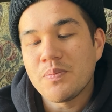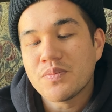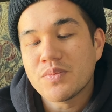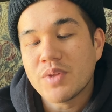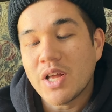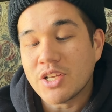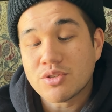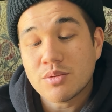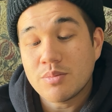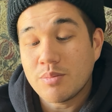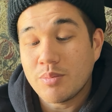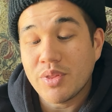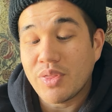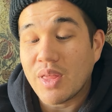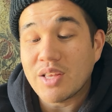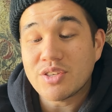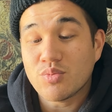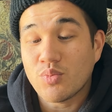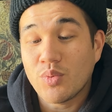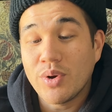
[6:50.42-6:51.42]

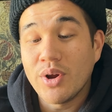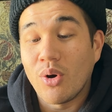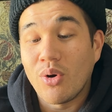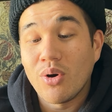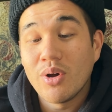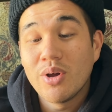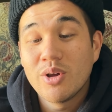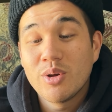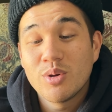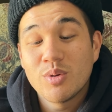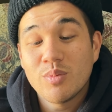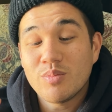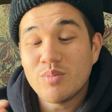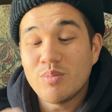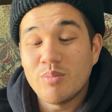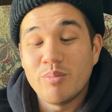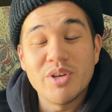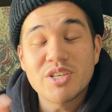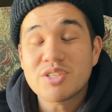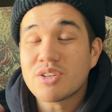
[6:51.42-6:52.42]
That's real.
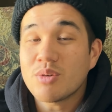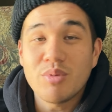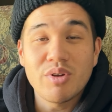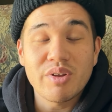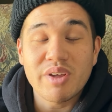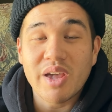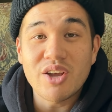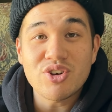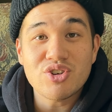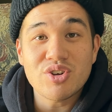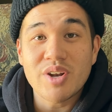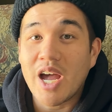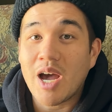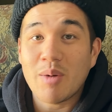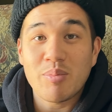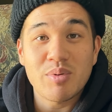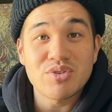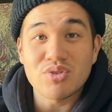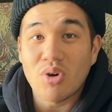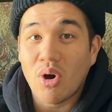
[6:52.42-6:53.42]
Miscommunication
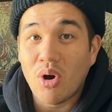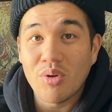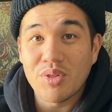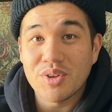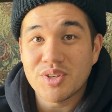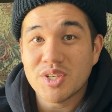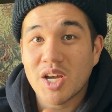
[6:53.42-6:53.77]
happens all the